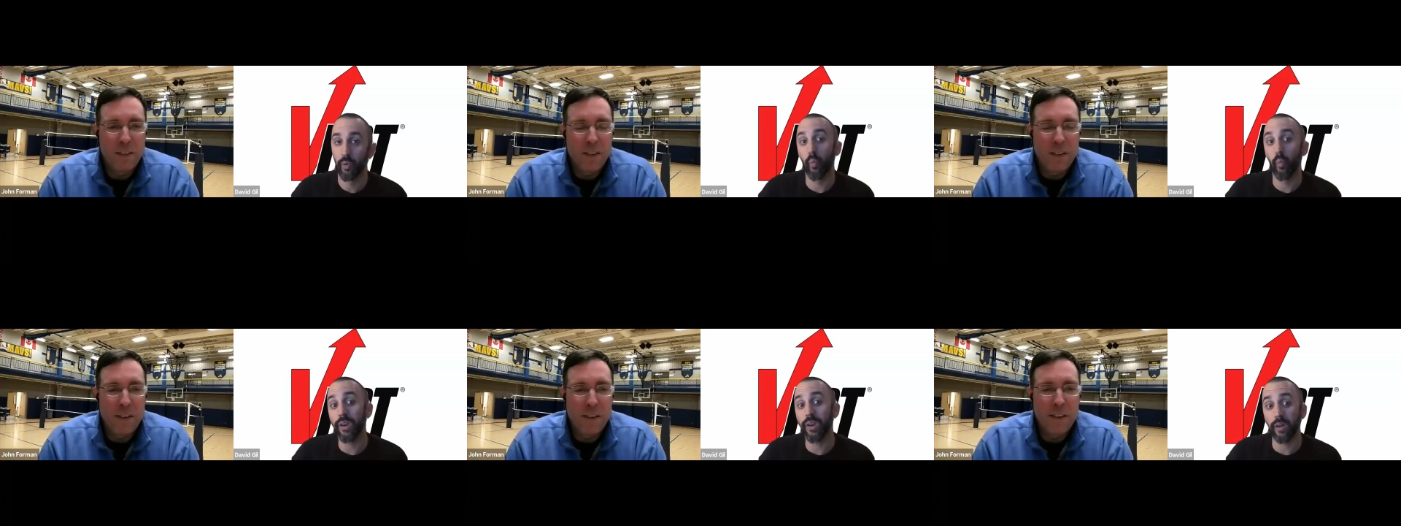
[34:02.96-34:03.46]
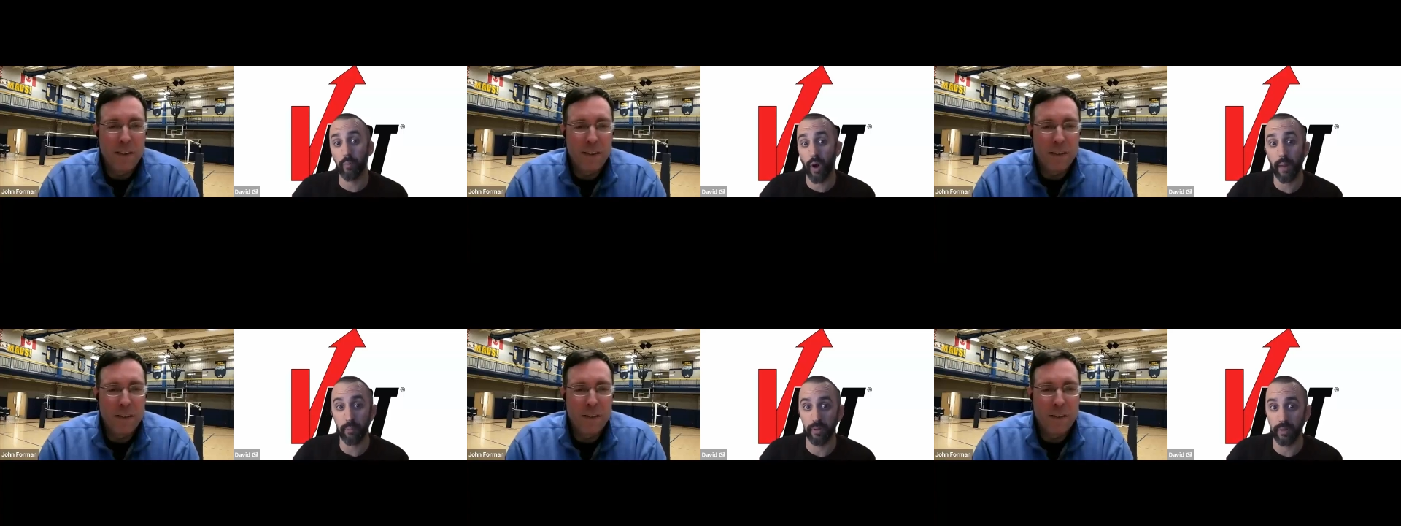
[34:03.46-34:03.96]
Speaker 1: when done
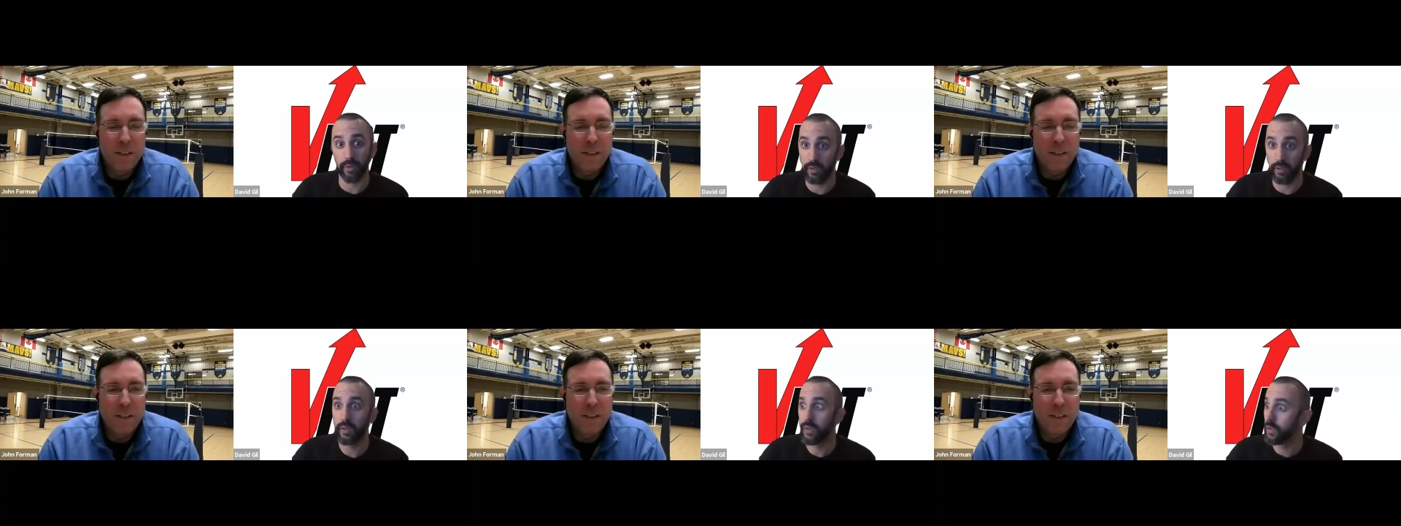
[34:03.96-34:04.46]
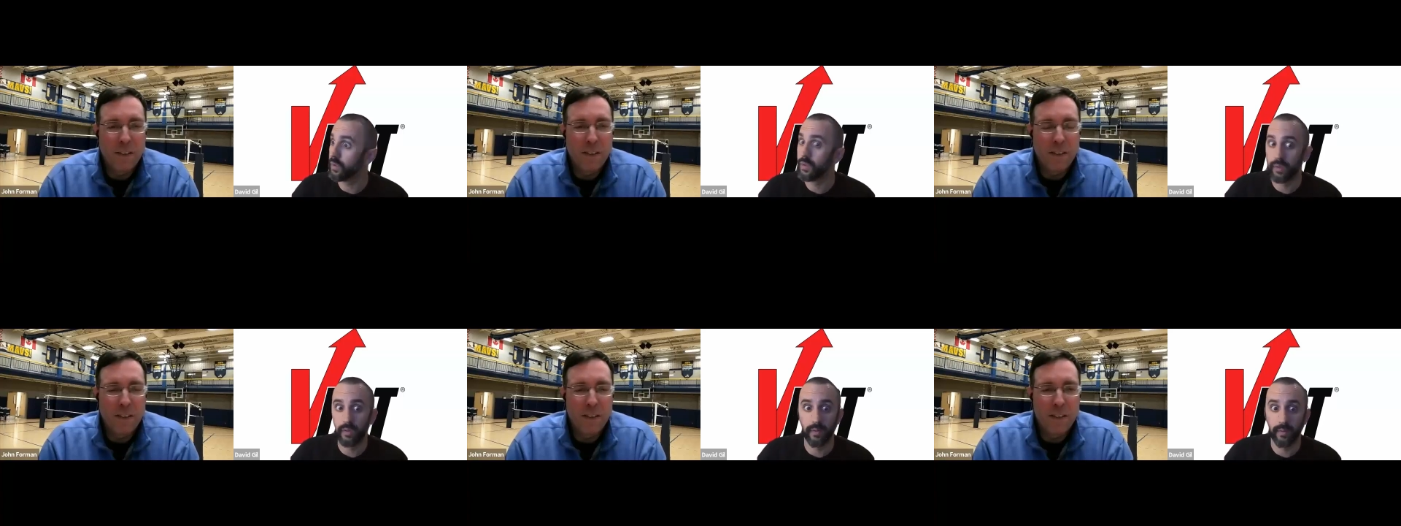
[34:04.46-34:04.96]
properly
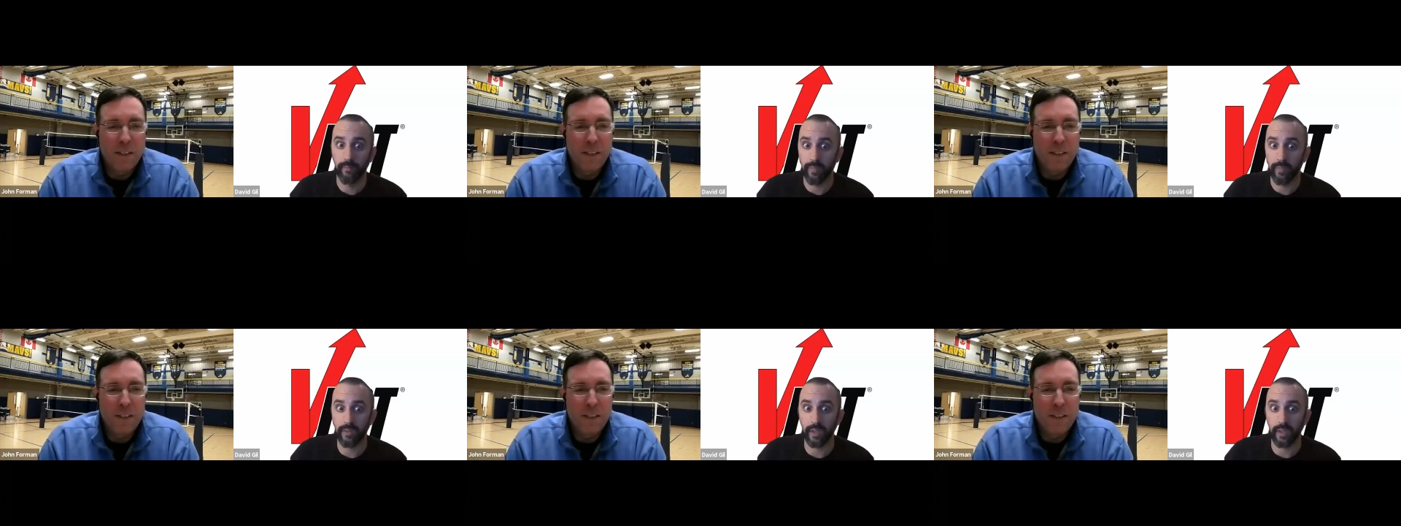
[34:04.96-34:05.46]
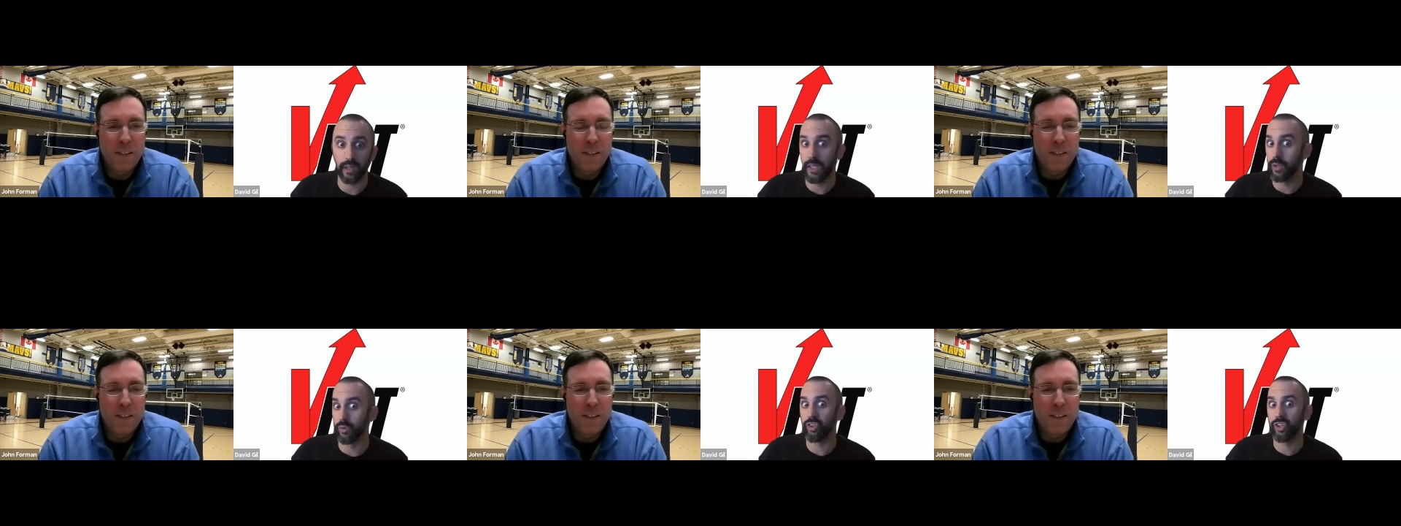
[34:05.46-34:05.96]
it's like
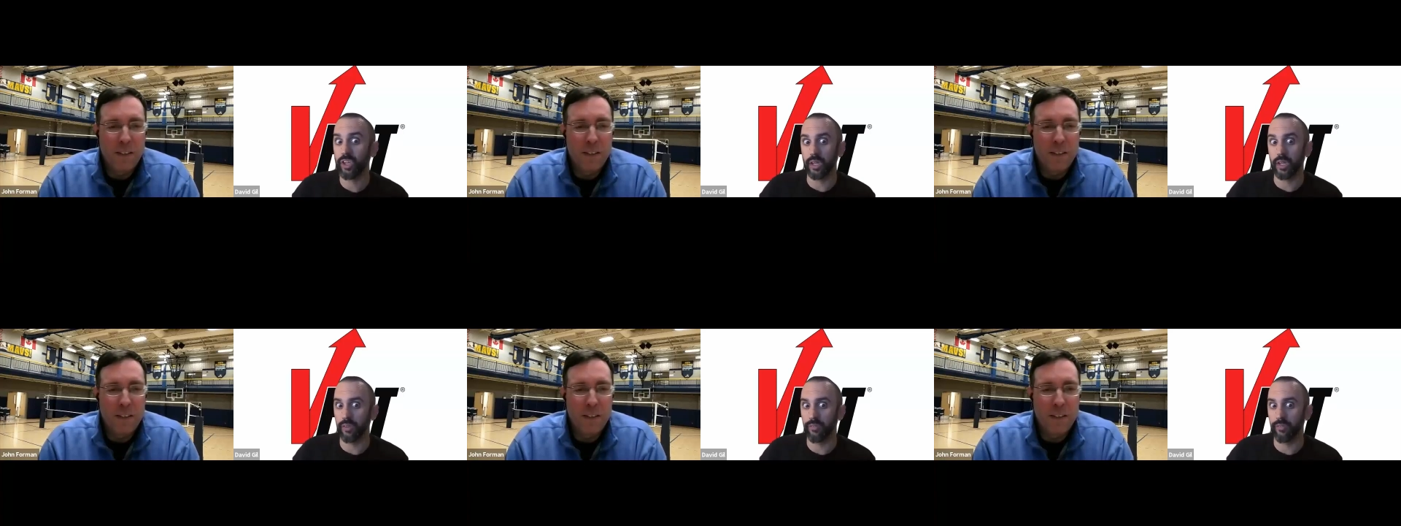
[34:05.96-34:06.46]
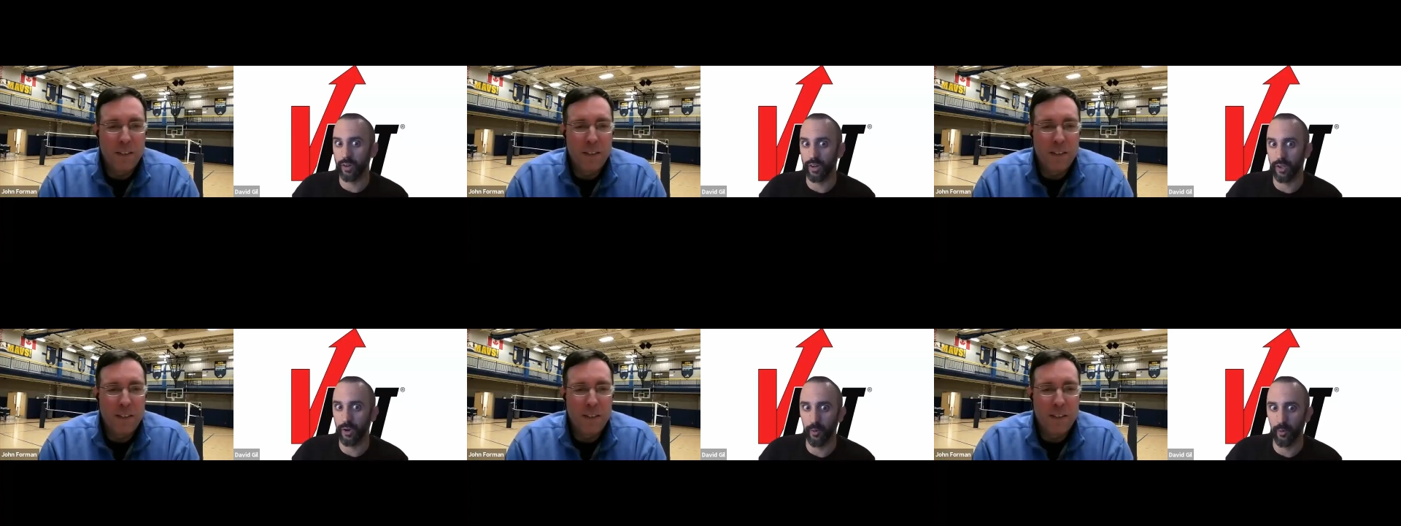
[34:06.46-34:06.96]
legal cheating if you're
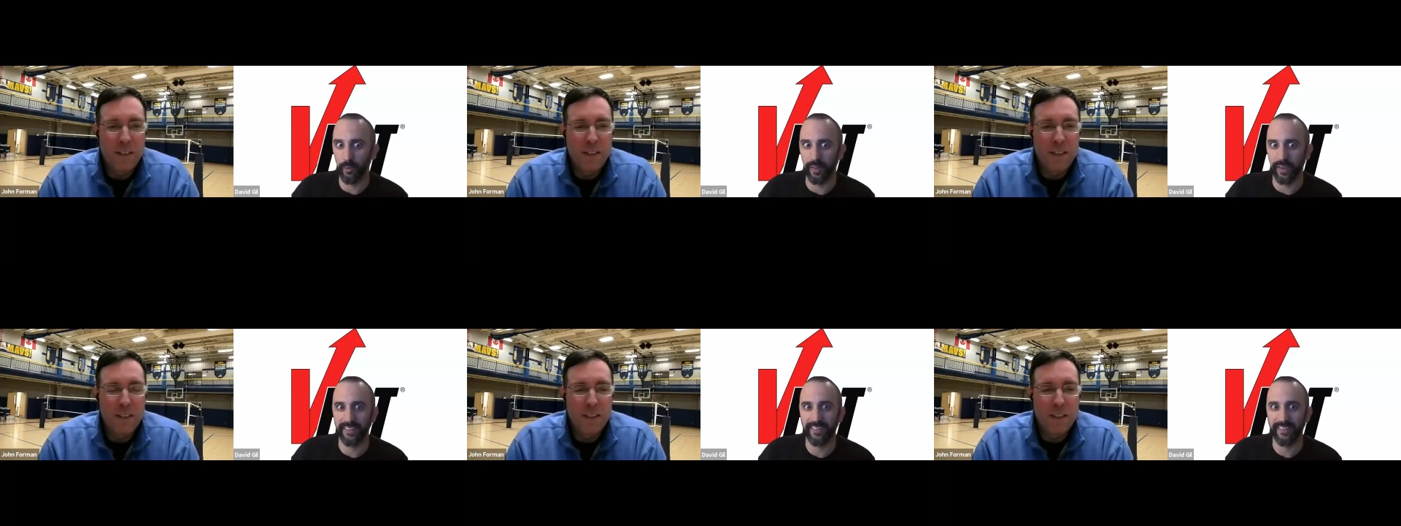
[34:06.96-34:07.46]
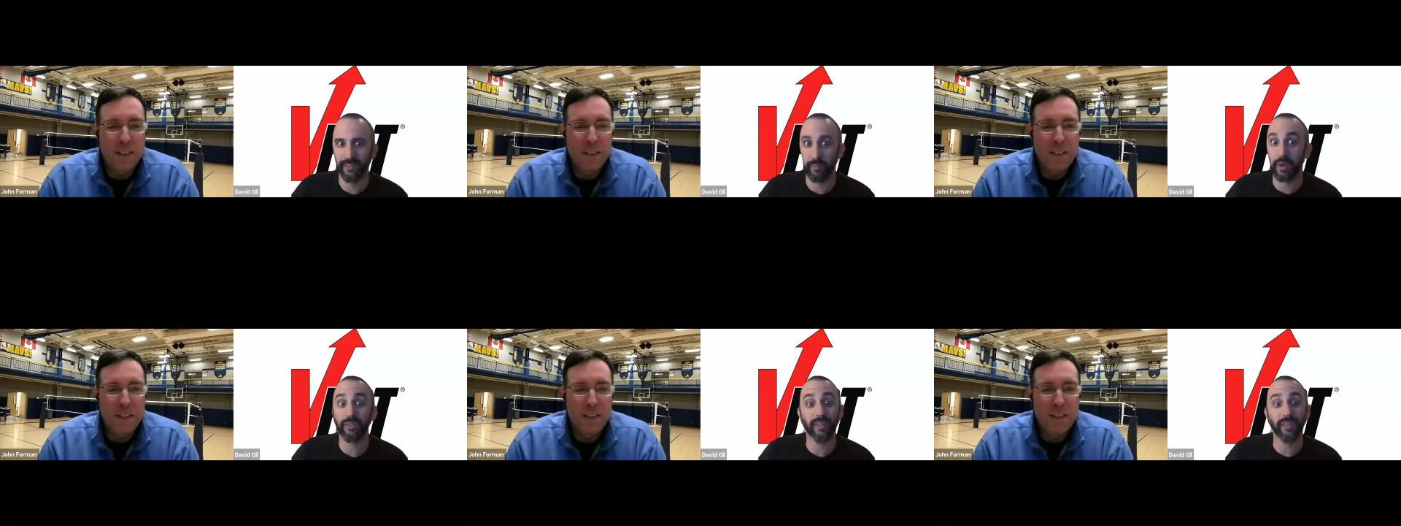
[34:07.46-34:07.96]
going to go like
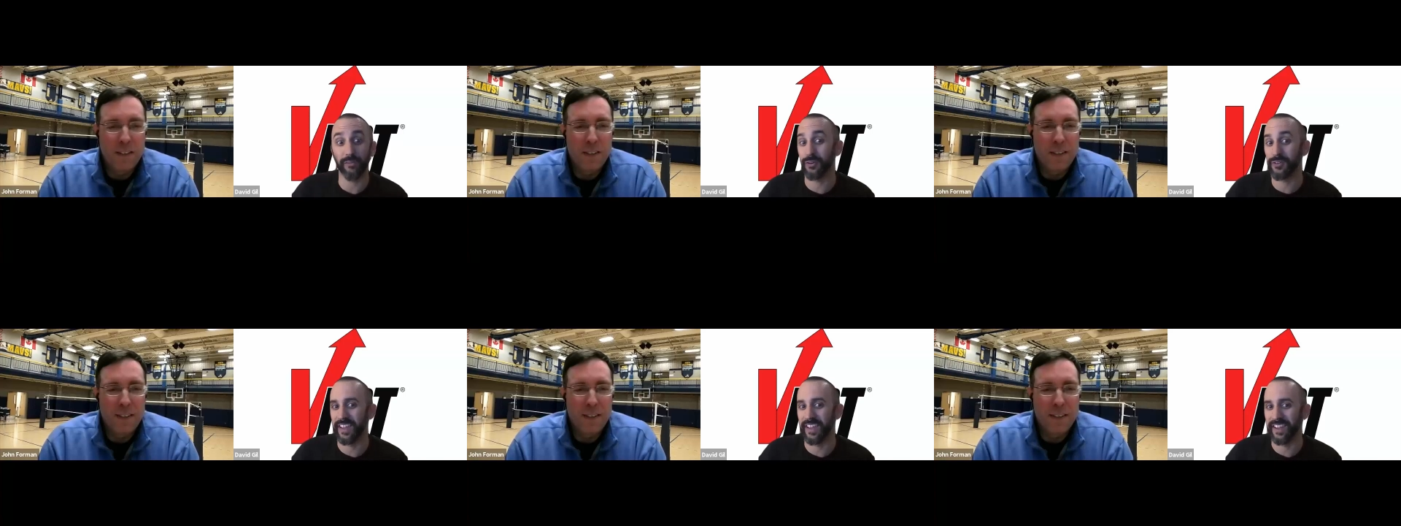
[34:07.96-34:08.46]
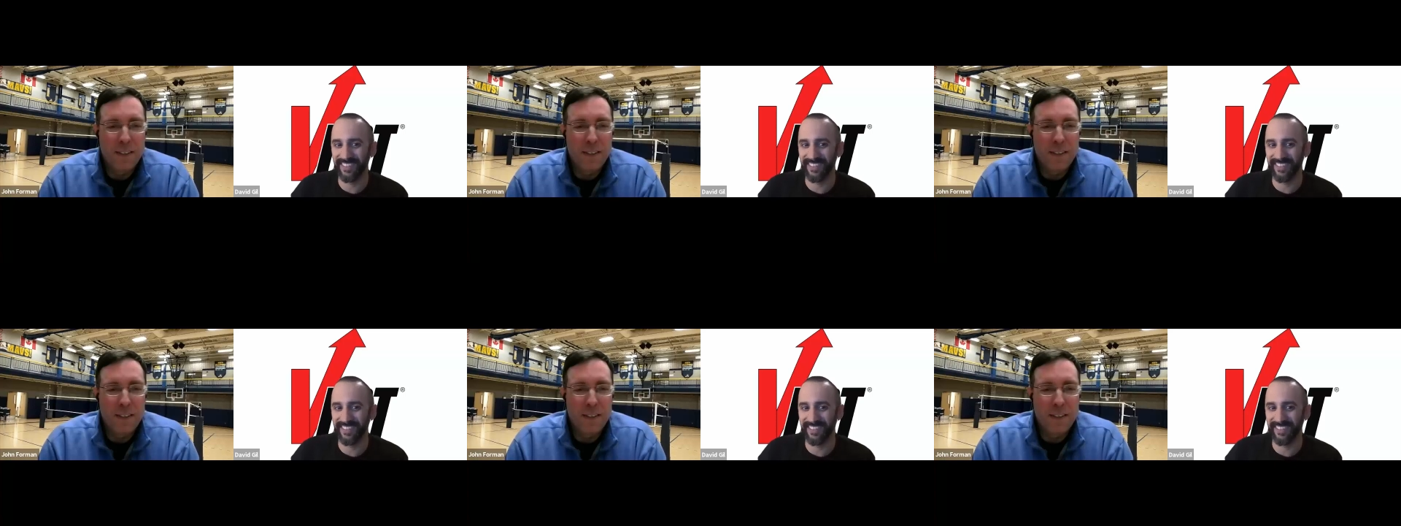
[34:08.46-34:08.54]
especially the first set